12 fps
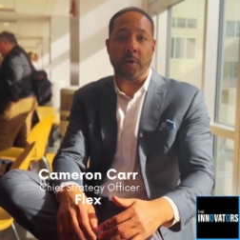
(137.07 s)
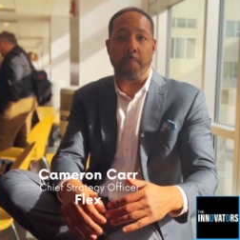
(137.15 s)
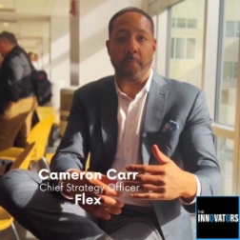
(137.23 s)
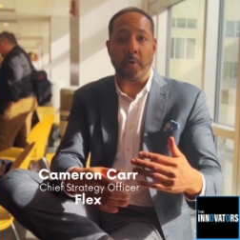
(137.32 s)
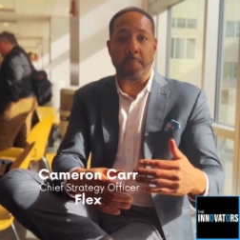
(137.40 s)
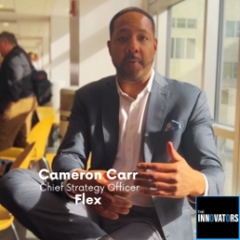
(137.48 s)

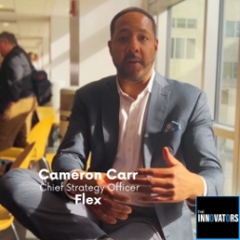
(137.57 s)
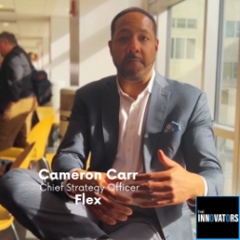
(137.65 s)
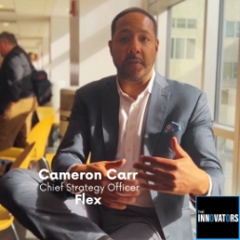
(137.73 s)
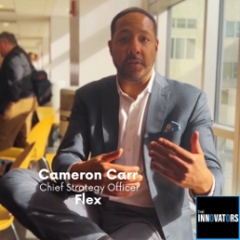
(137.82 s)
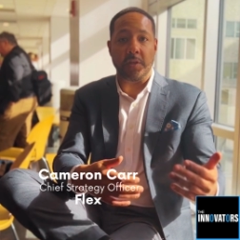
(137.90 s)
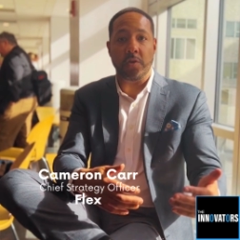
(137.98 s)
both
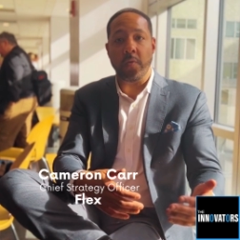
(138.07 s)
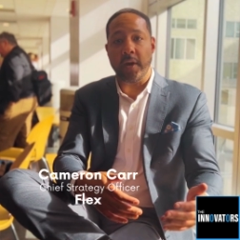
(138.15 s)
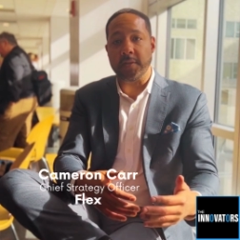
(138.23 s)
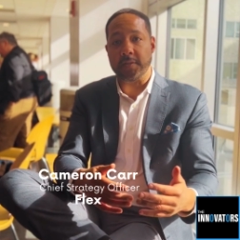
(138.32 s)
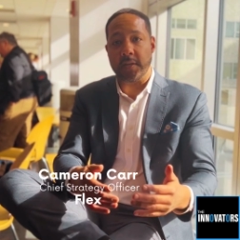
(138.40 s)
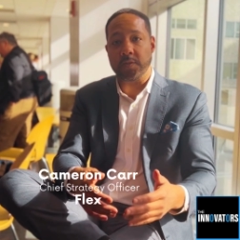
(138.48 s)
benefit the
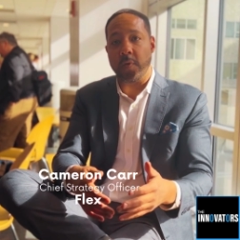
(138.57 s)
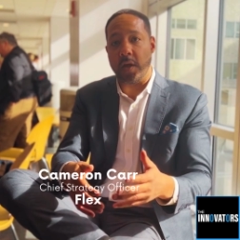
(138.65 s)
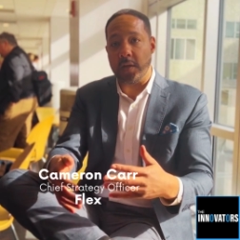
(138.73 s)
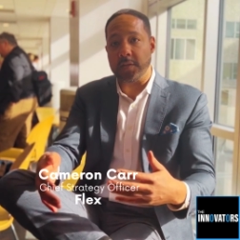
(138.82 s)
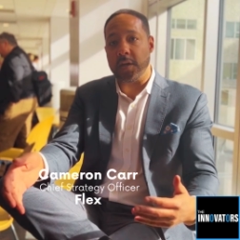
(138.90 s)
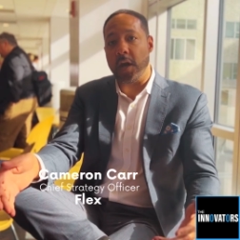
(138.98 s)
U.S. as
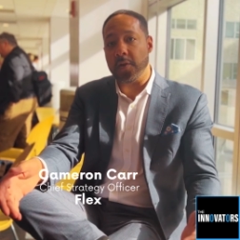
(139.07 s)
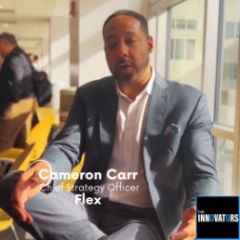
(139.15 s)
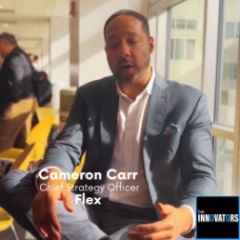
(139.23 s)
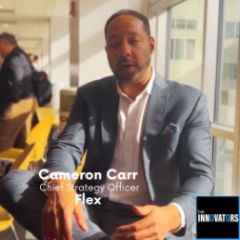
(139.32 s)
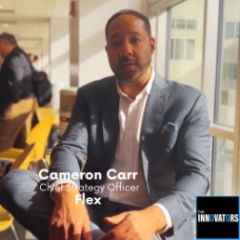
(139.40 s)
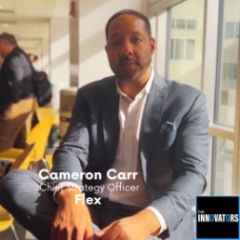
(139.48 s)
well as other
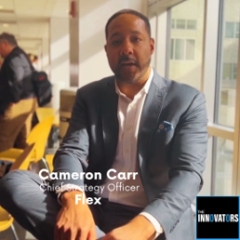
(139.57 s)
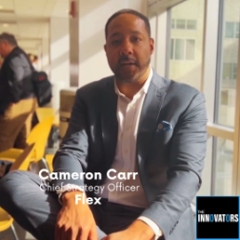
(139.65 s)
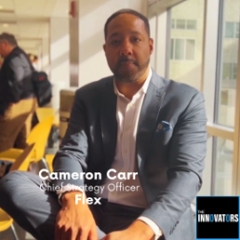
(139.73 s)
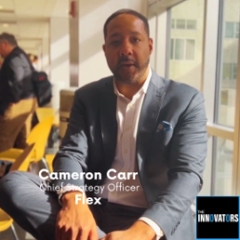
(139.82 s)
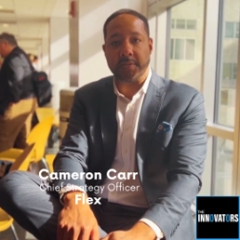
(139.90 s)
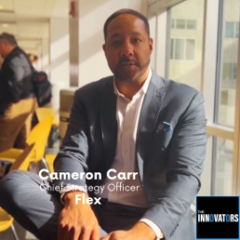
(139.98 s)
areas
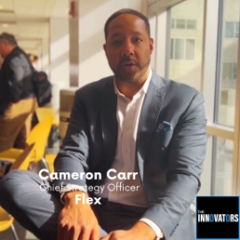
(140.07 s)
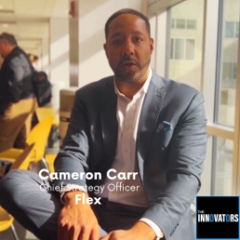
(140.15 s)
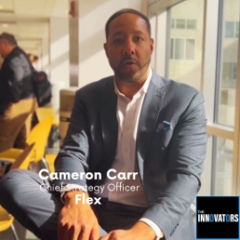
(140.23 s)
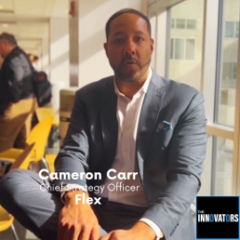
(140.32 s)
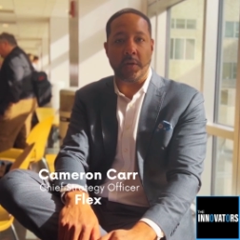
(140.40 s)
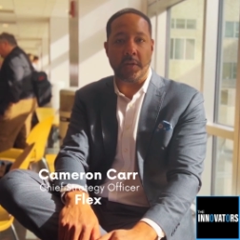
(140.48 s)
like
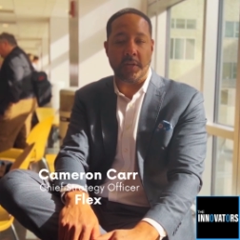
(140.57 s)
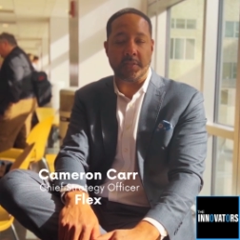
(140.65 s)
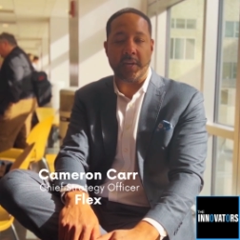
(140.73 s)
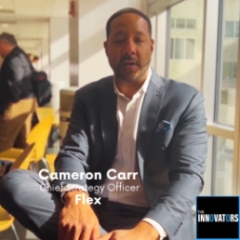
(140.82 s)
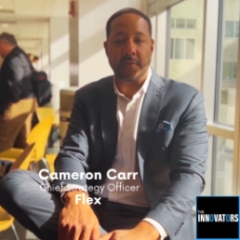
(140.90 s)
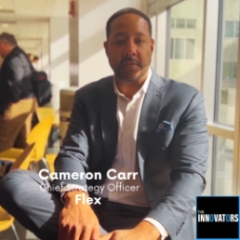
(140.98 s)
Mexico and
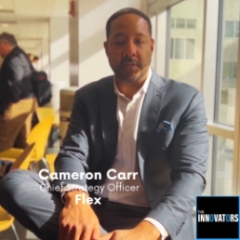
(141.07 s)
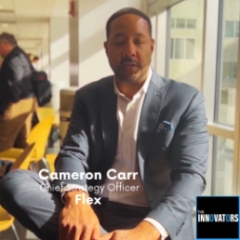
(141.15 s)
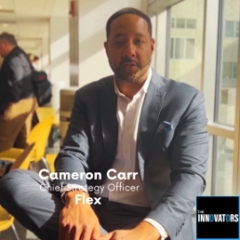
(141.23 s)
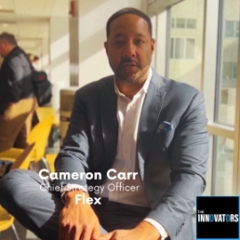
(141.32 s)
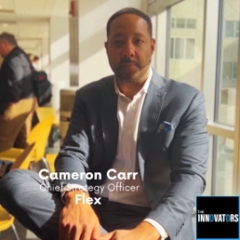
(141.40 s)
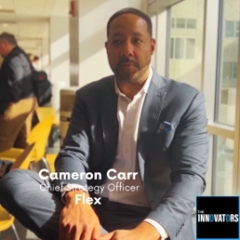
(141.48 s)
Southeast
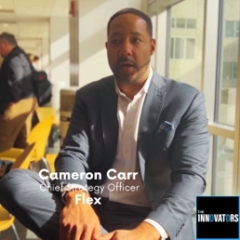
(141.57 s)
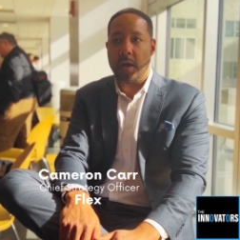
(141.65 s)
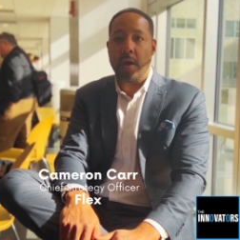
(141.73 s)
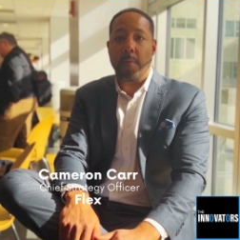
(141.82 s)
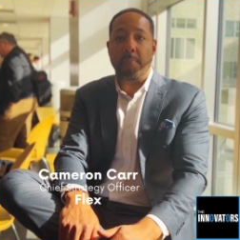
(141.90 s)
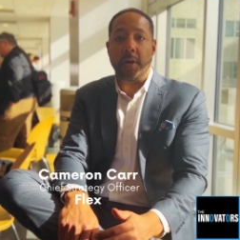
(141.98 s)
Asia.
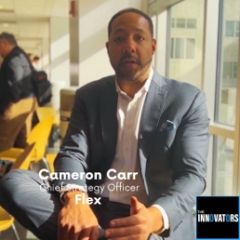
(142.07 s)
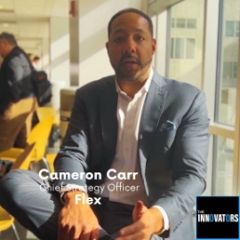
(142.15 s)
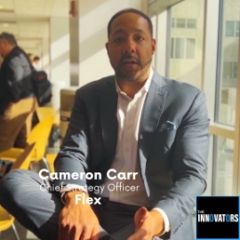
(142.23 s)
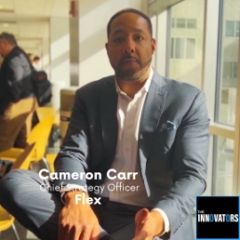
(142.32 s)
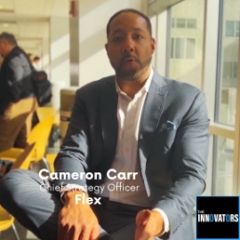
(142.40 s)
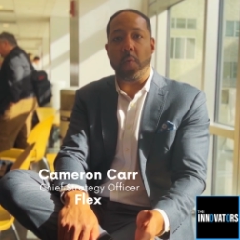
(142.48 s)
But
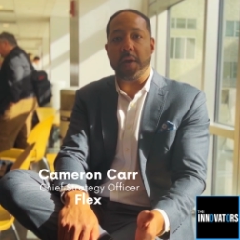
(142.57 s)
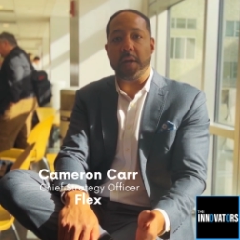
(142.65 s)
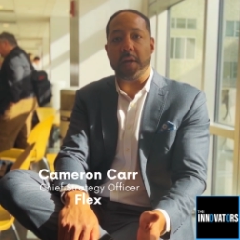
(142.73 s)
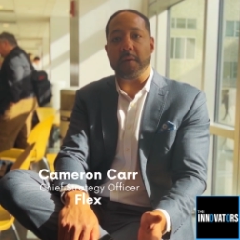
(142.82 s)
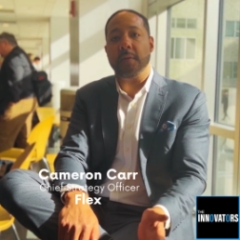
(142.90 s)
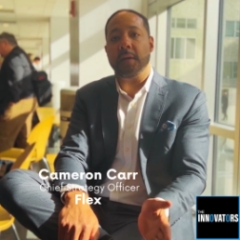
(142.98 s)
if we
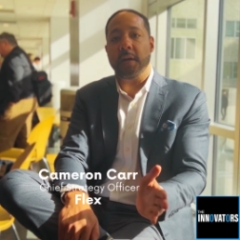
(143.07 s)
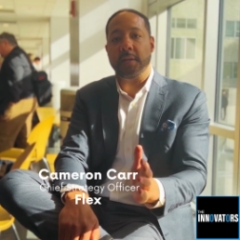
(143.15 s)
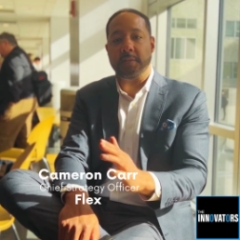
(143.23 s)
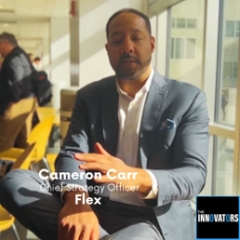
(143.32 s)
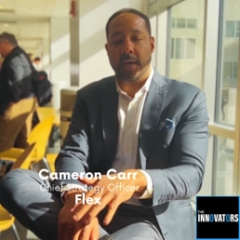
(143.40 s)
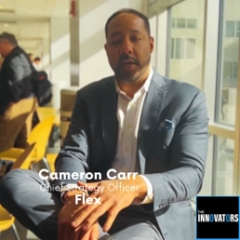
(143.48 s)
want
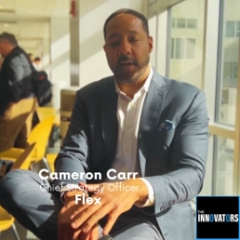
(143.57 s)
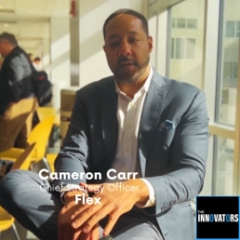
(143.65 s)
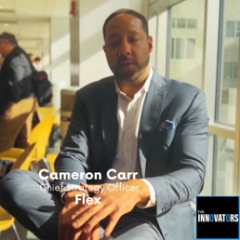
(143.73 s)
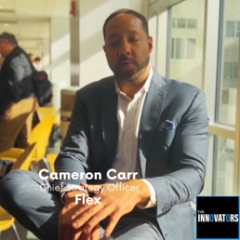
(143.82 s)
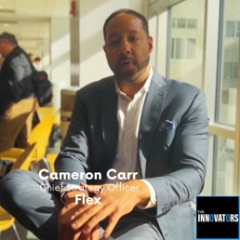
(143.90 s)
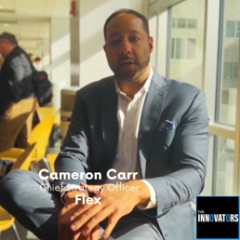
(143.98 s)
to
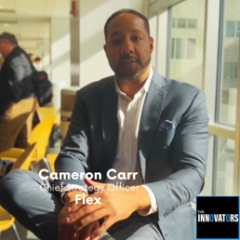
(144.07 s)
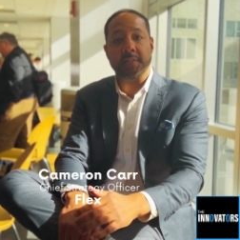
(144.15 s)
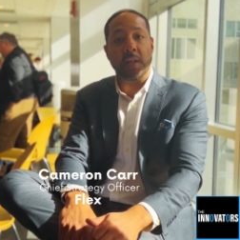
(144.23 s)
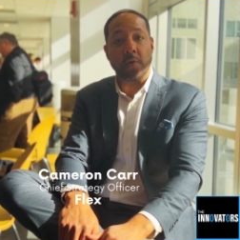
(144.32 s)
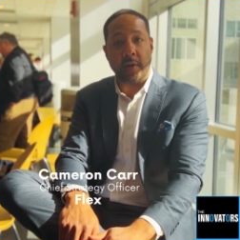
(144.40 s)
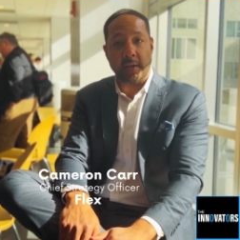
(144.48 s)

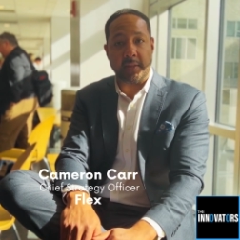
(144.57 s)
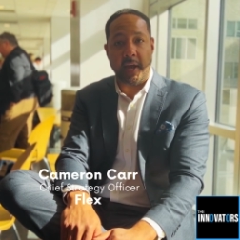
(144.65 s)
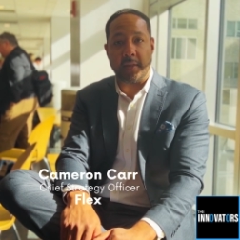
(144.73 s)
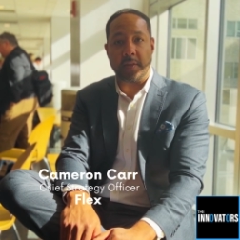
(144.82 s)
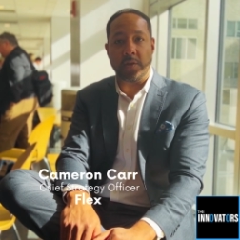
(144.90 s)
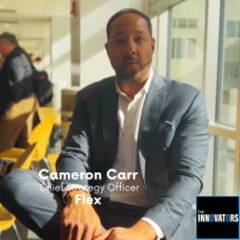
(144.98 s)
accelerate
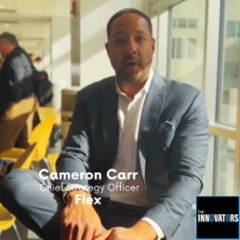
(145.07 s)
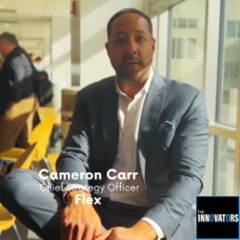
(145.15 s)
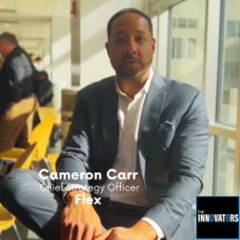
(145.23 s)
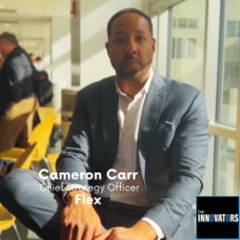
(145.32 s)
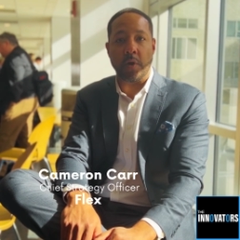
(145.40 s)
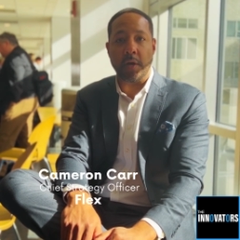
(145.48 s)
that in the
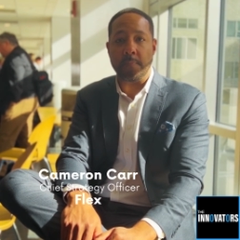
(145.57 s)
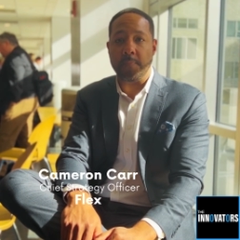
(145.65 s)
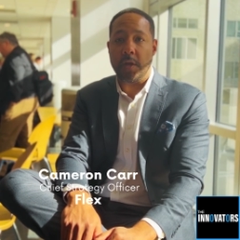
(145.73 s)
U.S., one,